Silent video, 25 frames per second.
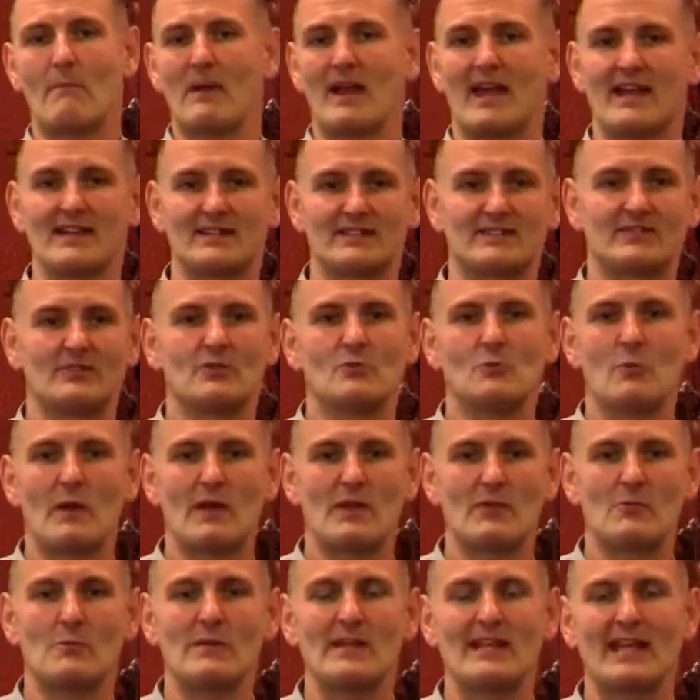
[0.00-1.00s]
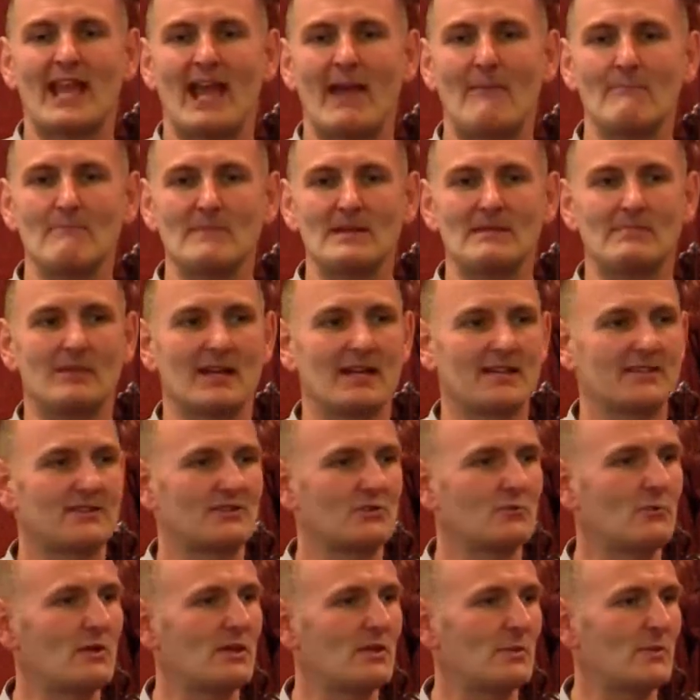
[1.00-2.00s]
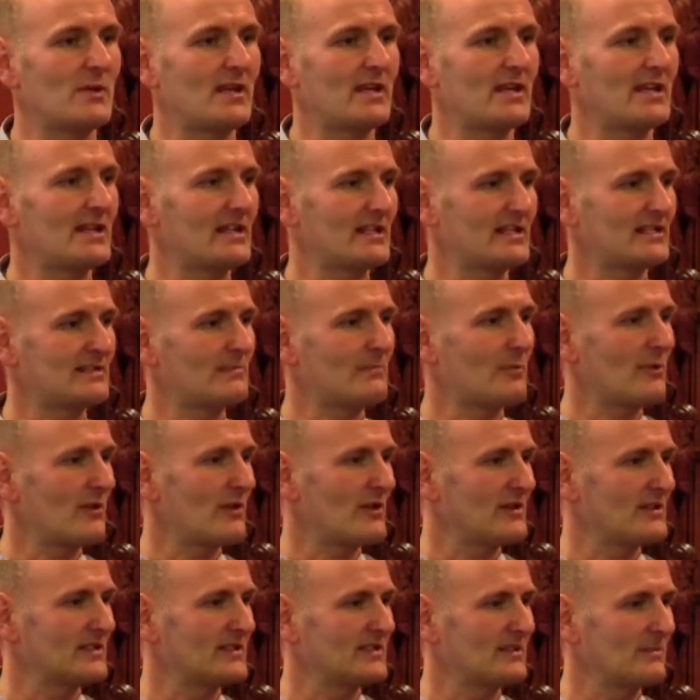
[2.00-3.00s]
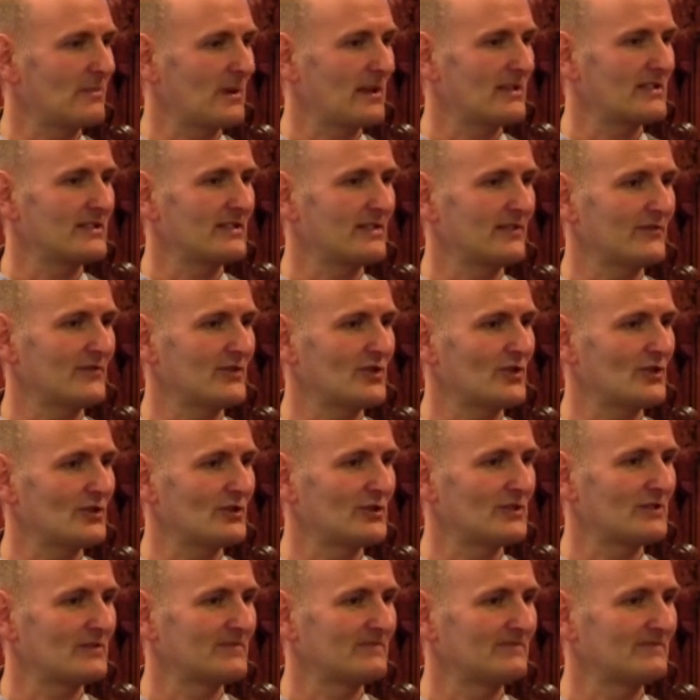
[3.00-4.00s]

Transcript: blessed or whether we can be blessed or whether we can experience the blessing of God.